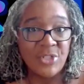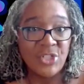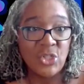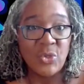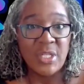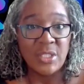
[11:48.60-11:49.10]

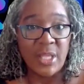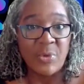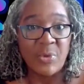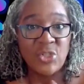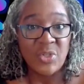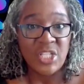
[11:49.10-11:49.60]
they were
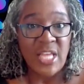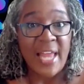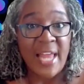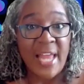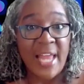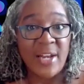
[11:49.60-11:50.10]

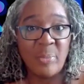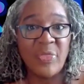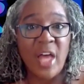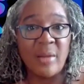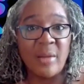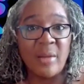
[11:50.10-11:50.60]

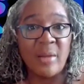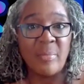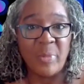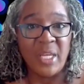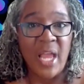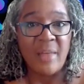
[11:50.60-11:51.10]
suicidal, but
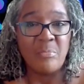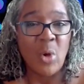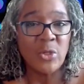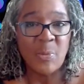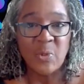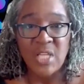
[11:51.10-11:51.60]
thought about
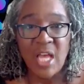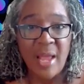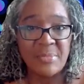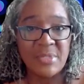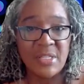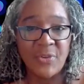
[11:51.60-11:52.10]
me at
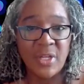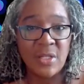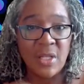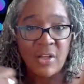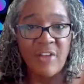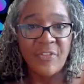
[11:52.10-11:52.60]
multiple
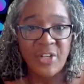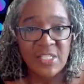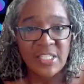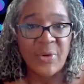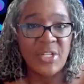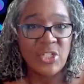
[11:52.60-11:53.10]
times of
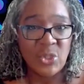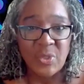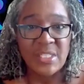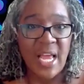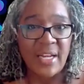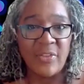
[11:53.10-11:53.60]

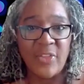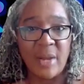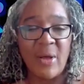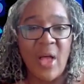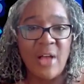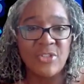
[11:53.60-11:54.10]
considering
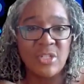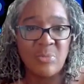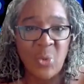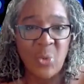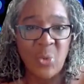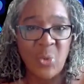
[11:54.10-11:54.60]
suicide and thought about
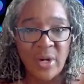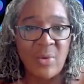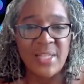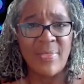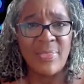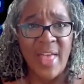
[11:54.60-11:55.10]
how
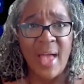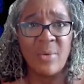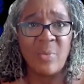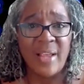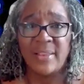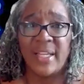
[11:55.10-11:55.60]
supportive I was.
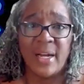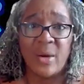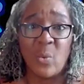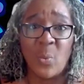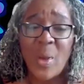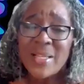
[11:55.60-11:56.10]
And that
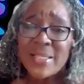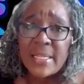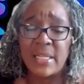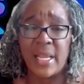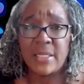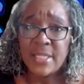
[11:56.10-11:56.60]
right there
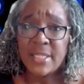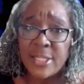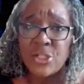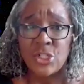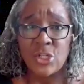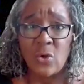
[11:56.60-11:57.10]
wasn't
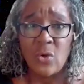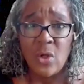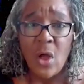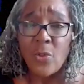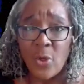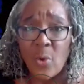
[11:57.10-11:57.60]

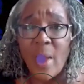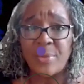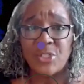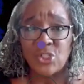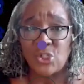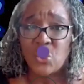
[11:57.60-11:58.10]
intentional,
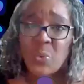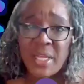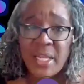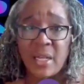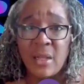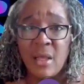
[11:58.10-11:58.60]
although I was
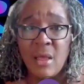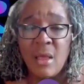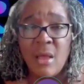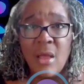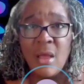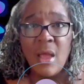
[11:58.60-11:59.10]
doing
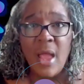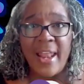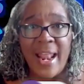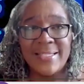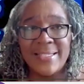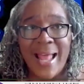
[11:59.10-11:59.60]
it.
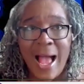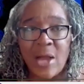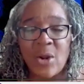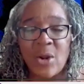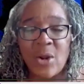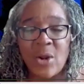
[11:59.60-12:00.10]
And I
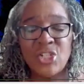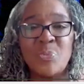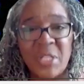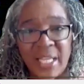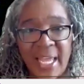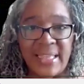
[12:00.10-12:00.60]
said, how do
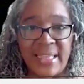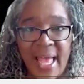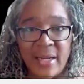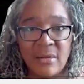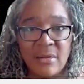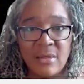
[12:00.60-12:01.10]
I
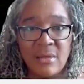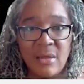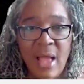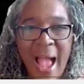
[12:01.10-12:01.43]
duplicate that?